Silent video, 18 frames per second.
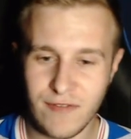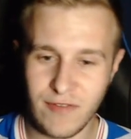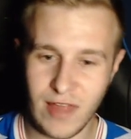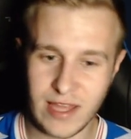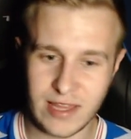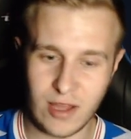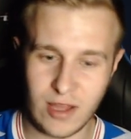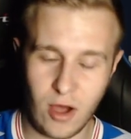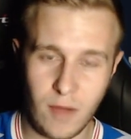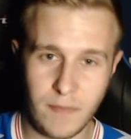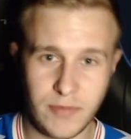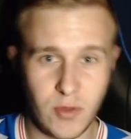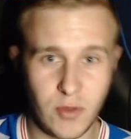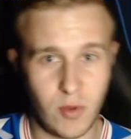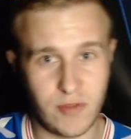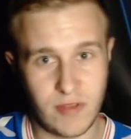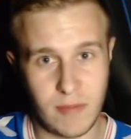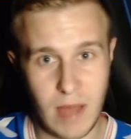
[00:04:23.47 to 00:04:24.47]
flicked it up
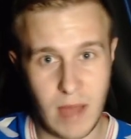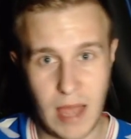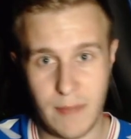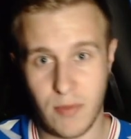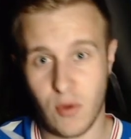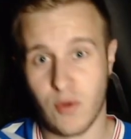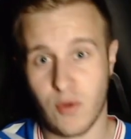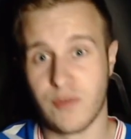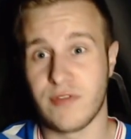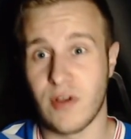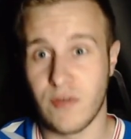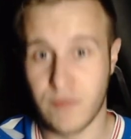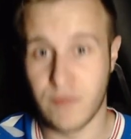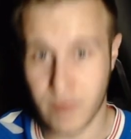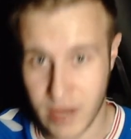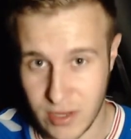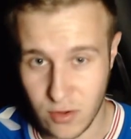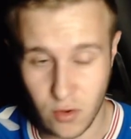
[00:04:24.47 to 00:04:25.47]
towards the back post,
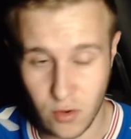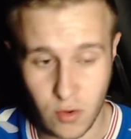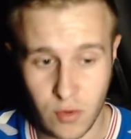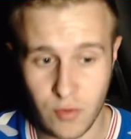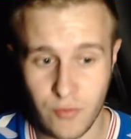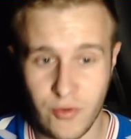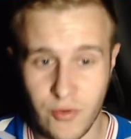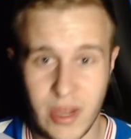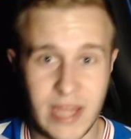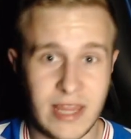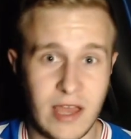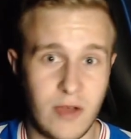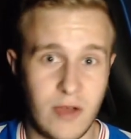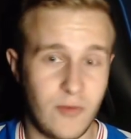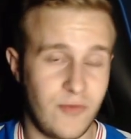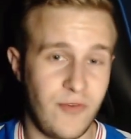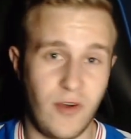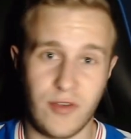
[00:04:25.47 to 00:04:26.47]
Alfredo, and read
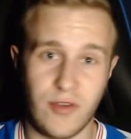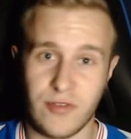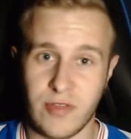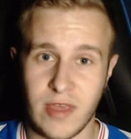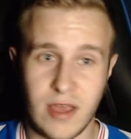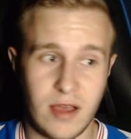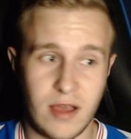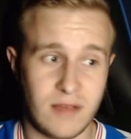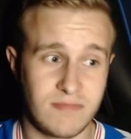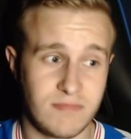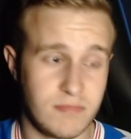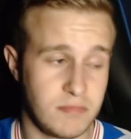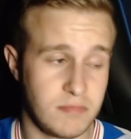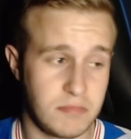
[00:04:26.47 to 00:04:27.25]
it first there.